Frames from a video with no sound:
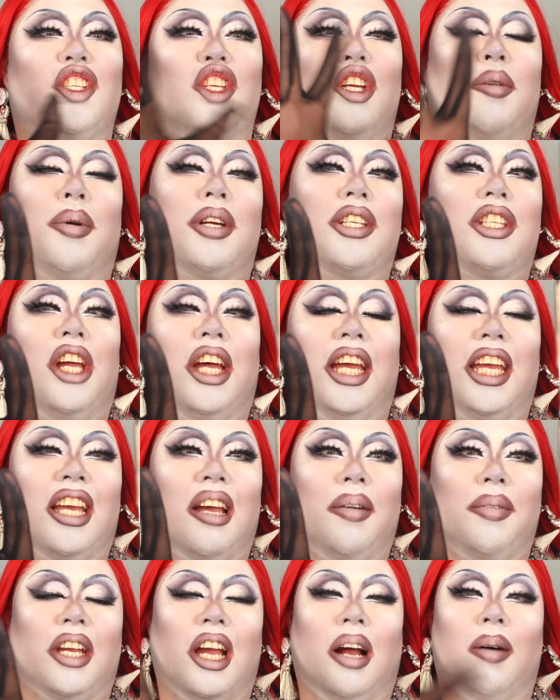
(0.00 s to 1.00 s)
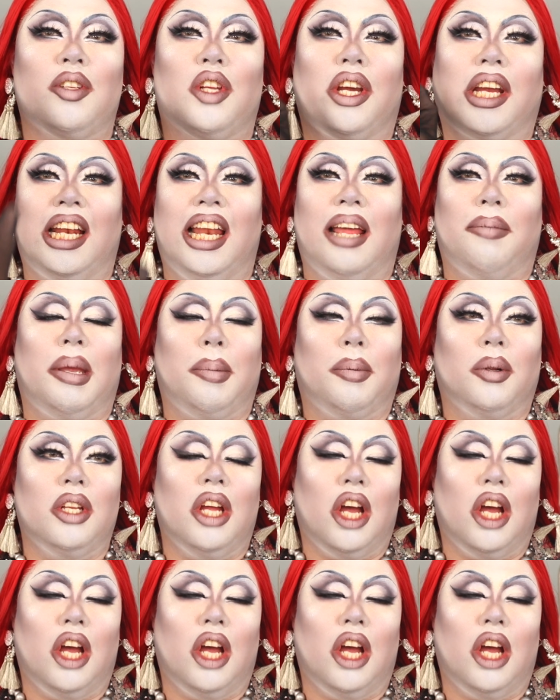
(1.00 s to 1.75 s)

super exciting coming up so I can let people